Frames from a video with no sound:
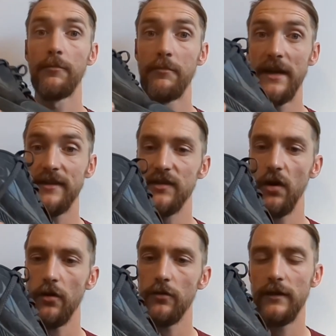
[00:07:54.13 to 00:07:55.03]
The
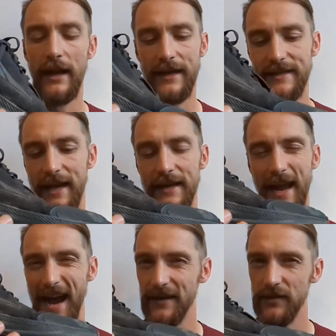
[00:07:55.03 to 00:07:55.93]
midsole, like I said,
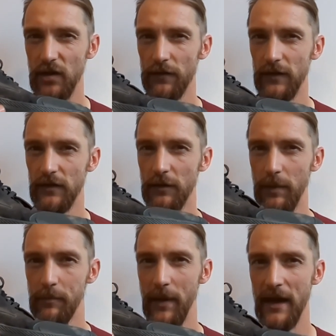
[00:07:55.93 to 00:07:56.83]
it has softened
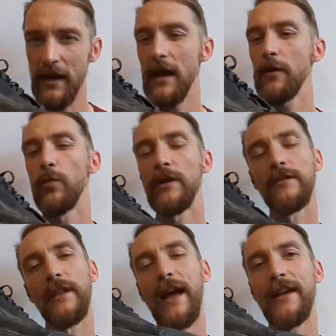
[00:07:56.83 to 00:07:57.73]
up a bit. It
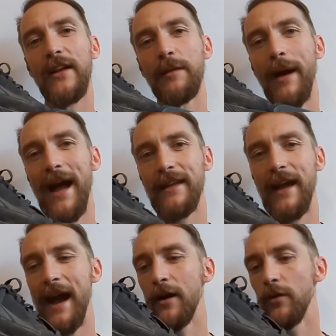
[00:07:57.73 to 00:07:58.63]
will likely pack
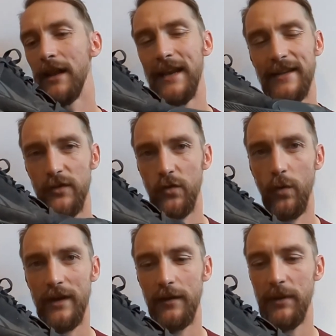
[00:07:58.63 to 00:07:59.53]
out a little
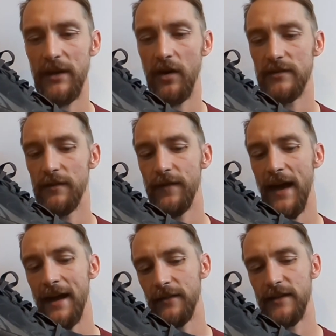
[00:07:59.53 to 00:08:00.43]
quicker because of
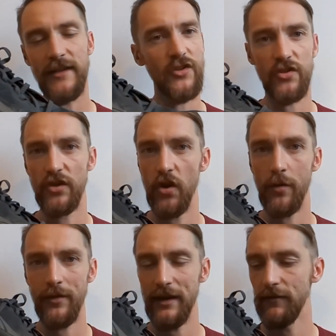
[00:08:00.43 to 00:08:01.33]
that. This is just a
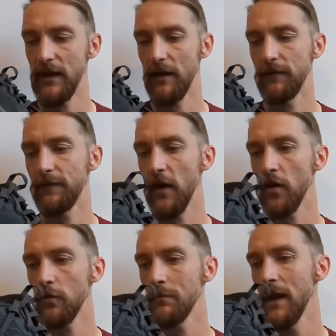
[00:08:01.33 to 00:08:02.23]
normal EVA
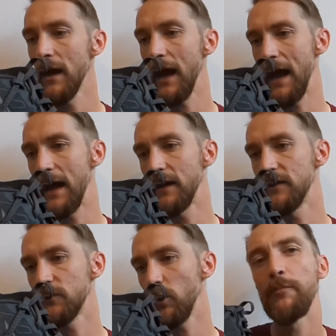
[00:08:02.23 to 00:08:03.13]
foam,
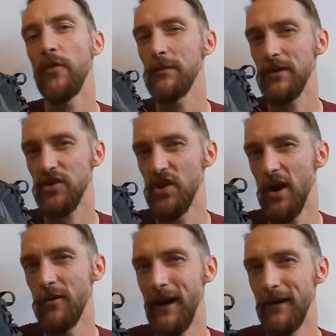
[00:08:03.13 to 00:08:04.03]
and we pretty much
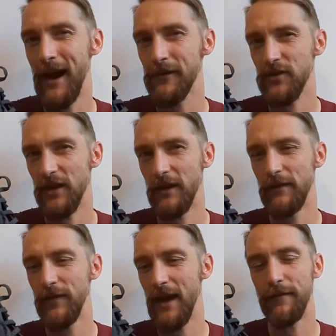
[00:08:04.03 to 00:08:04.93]
know Altra
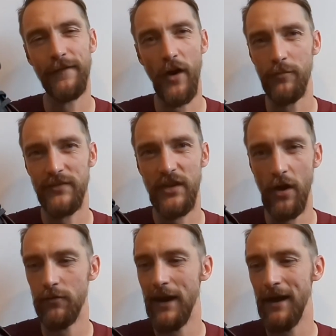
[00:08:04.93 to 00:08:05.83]
EVA foams
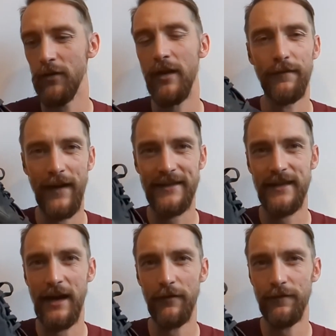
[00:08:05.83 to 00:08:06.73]
go now. They
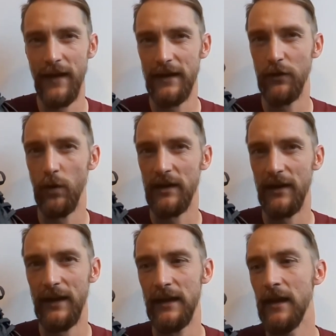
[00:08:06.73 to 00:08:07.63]
flatten out fairly
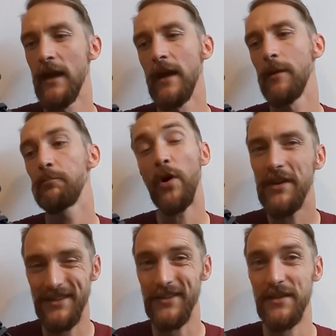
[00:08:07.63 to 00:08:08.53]
quickly, but
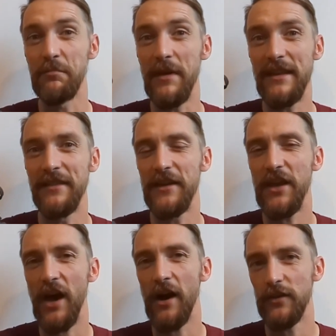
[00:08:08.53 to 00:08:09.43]
it doesn't mean that
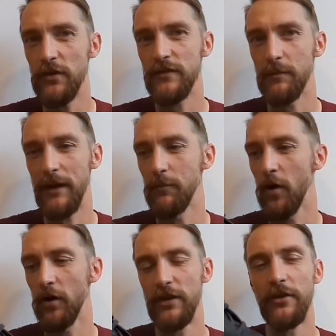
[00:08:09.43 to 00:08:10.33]
you can't use them
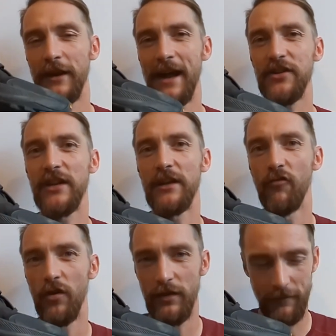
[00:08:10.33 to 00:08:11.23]
anymore. You can actually
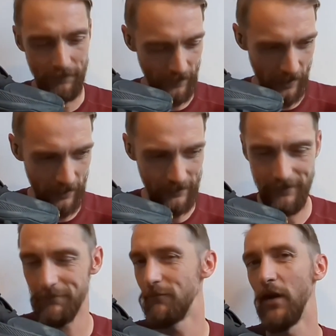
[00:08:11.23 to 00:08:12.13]
run them for
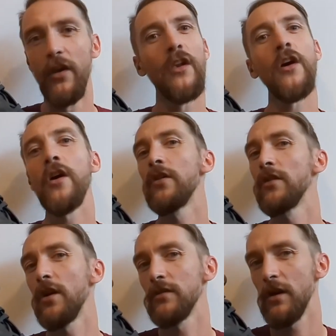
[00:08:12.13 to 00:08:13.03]
a
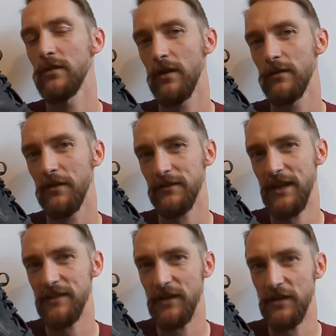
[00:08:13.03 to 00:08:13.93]
long
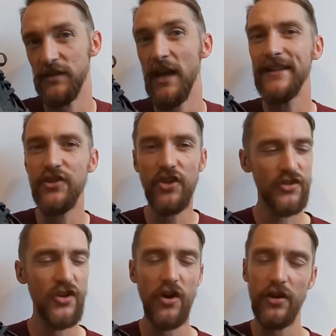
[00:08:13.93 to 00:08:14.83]
distance. It's
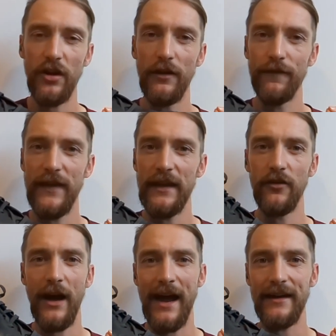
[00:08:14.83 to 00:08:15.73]
just not going to
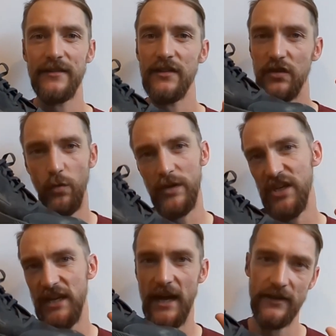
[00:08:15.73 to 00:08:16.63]
feel as
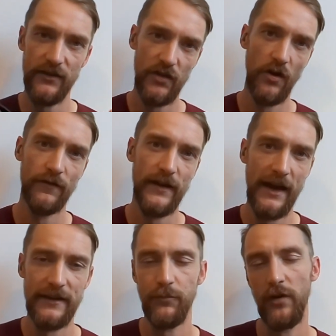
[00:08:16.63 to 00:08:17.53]
squishy and soft
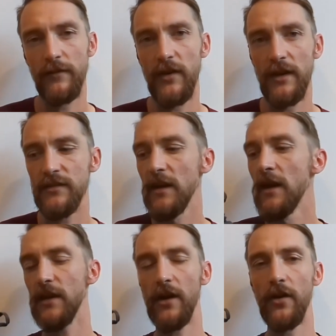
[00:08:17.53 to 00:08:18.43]
as previous.
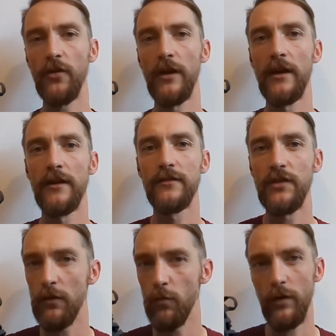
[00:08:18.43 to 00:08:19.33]
So
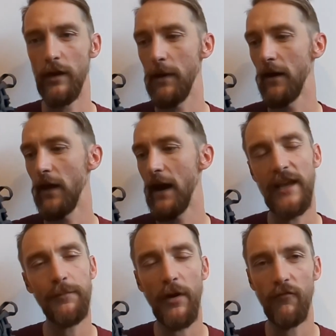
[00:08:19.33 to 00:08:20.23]
don't worry about that.
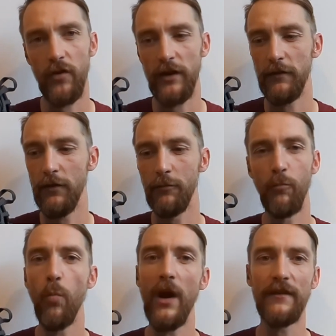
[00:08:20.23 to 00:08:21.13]
Keep on running in
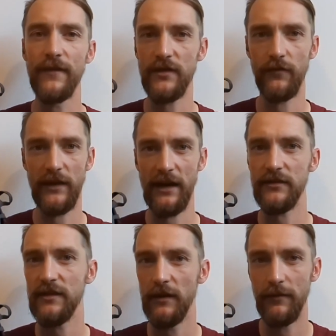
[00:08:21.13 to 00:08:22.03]
them. Wait for something
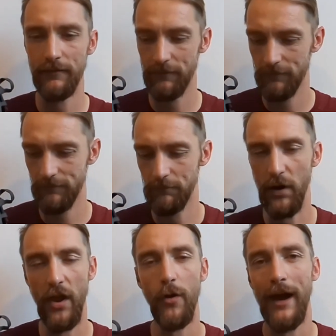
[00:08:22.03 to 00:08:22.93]
else to
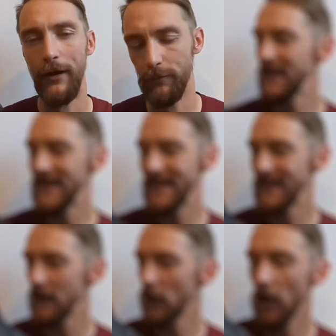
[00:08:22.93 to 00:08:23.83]
blow out.
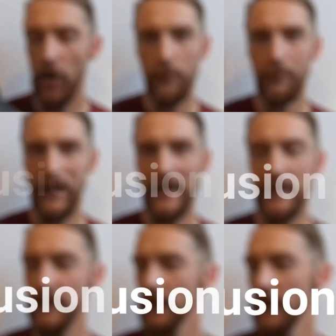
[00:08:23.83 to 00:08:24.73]
The Lone
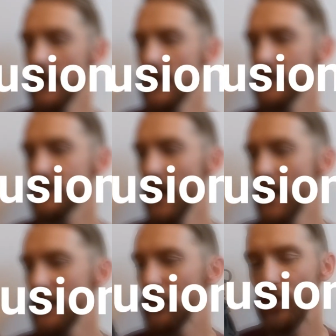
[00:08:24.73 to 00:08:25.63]
Peak is
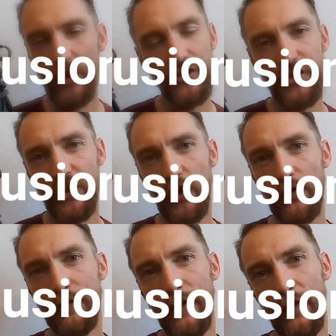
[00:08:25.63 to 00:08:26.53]
a good
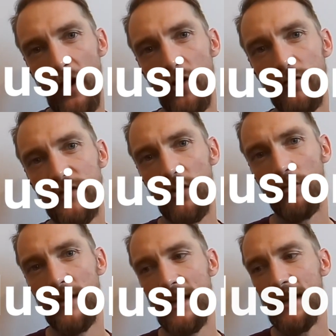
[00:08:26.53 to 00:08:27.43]
shoe for those who
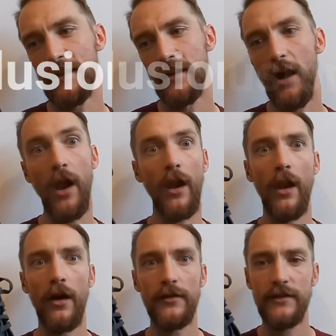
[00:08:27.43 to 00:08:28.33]
need a
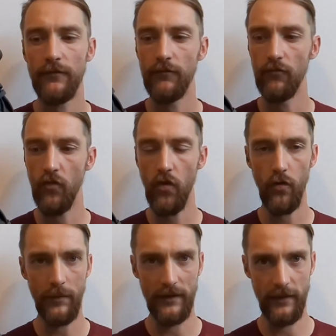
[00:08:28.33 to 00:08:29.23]
lot of
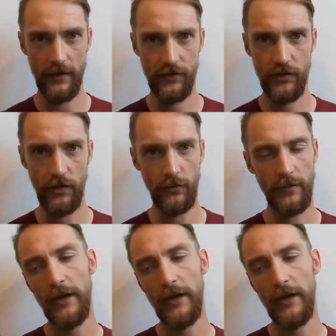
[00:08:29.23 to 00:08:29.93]
room in their shoe.